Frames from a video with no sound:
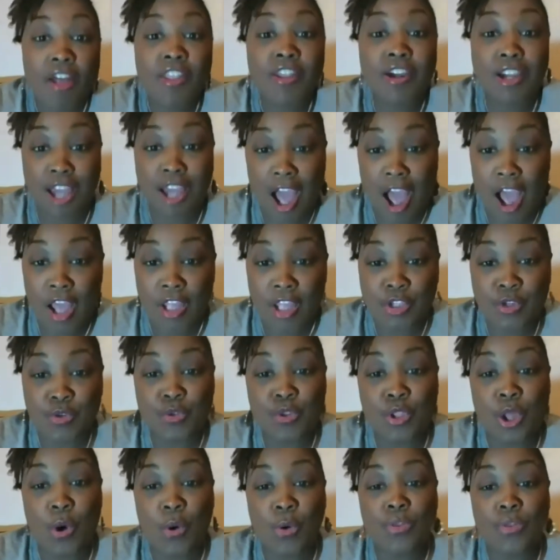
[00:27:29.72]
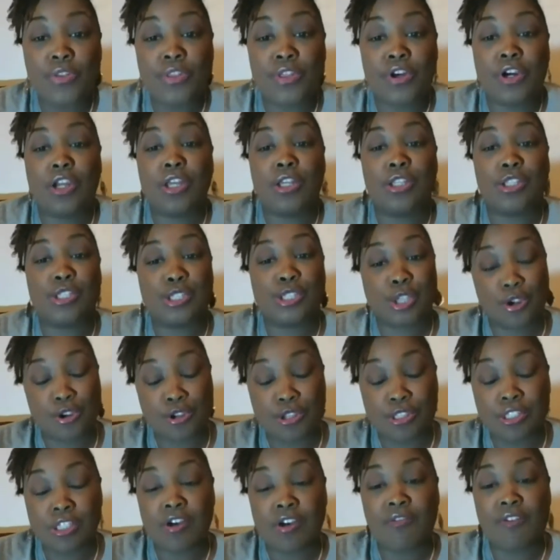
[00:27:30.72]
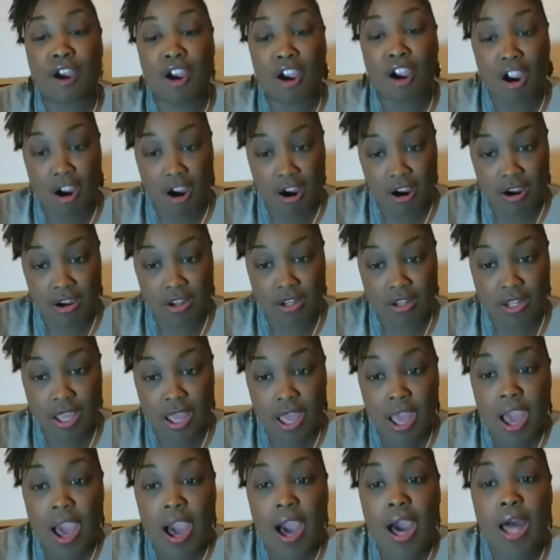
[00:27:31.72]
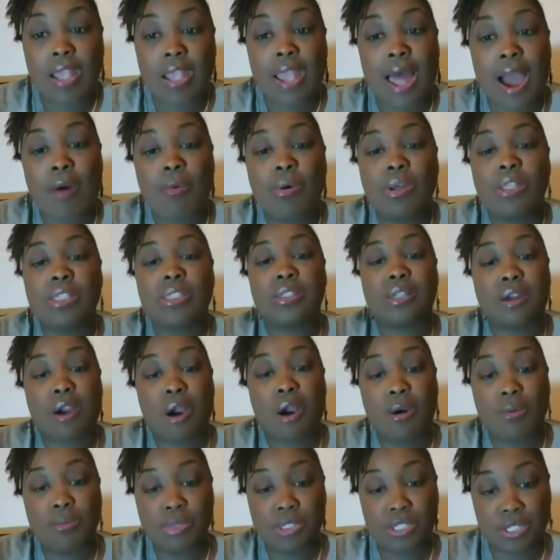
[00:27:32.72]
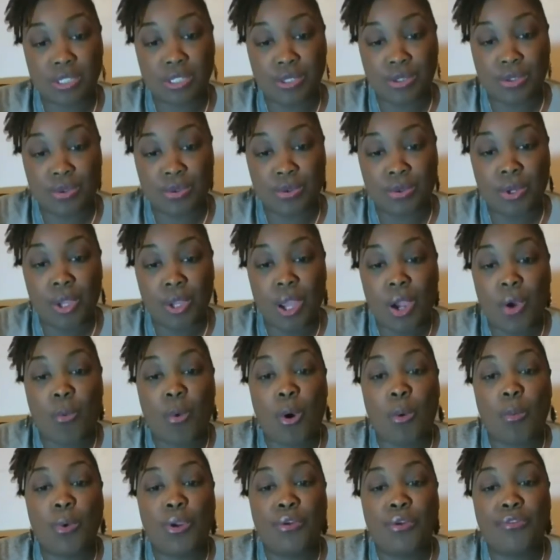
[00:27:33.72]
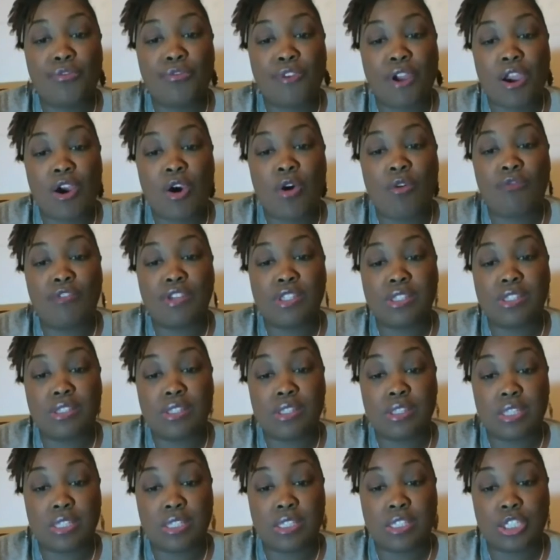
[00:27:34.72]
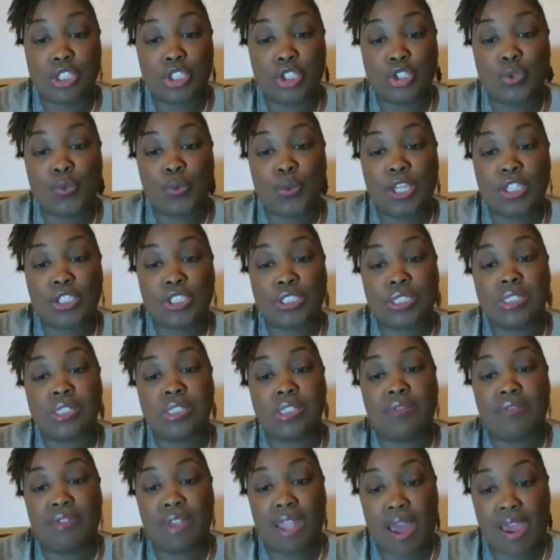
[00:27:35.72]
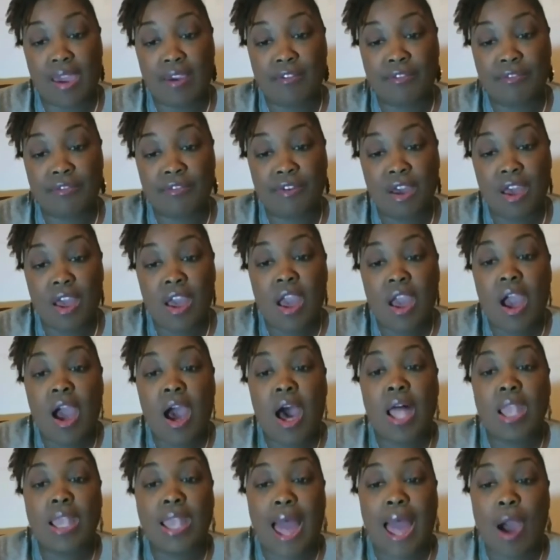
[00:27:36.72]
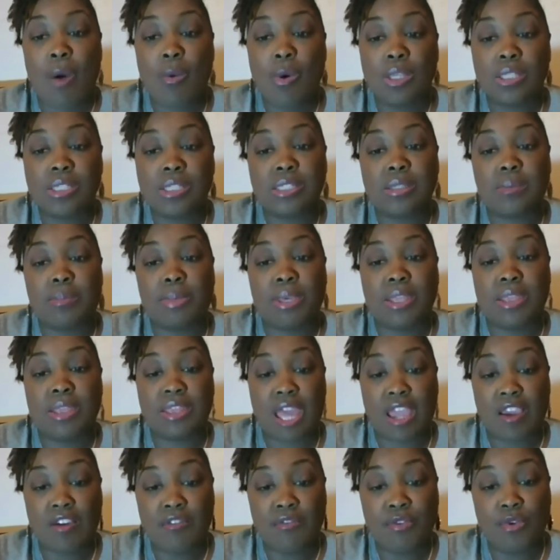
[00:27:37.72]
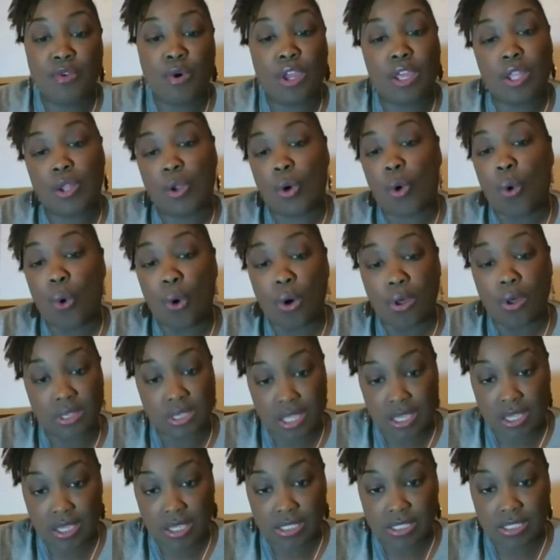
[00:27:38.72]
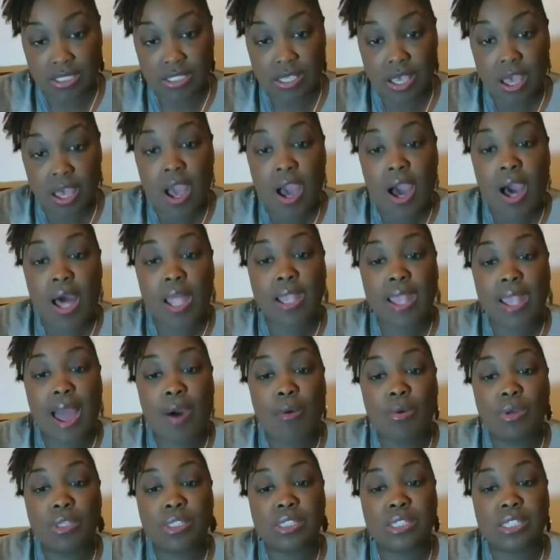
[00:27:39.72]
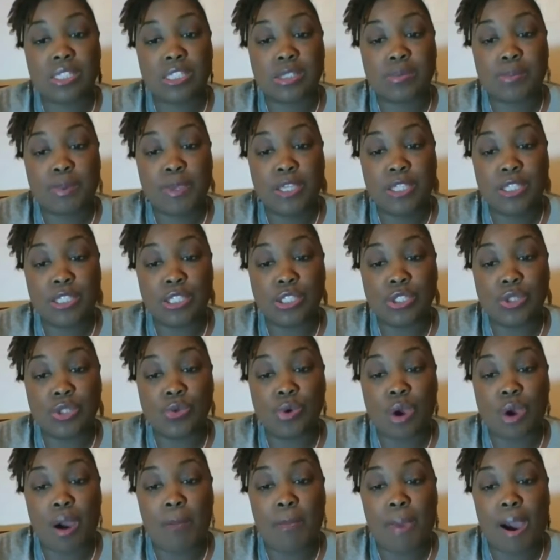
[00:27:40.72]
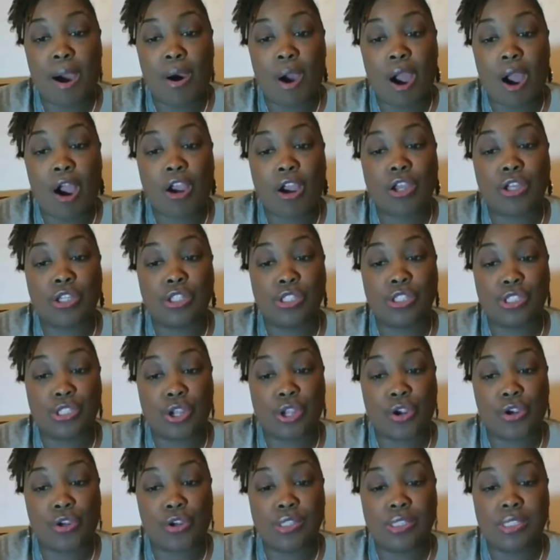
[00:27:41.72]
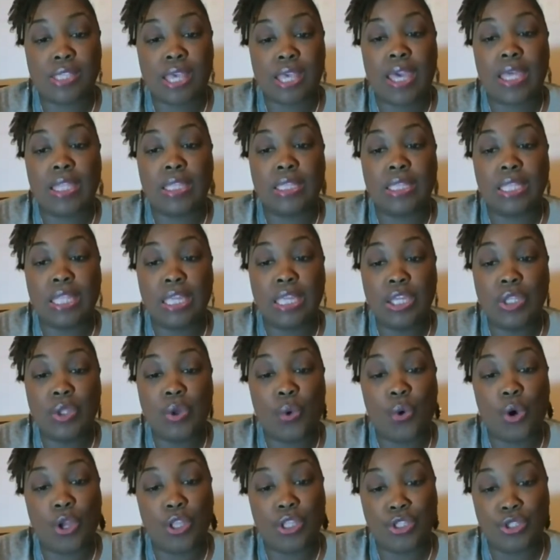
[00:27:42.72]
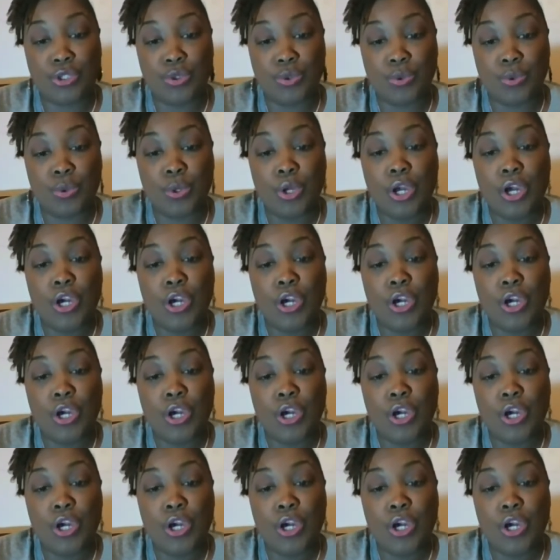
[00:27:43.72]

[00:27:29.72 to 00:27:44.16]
God, you know the concerns of our heart. Allow us to come to you when we fret over the situations of life. Allow us to be thankful in all things. Allow us to speak to you about our concerns and lean on you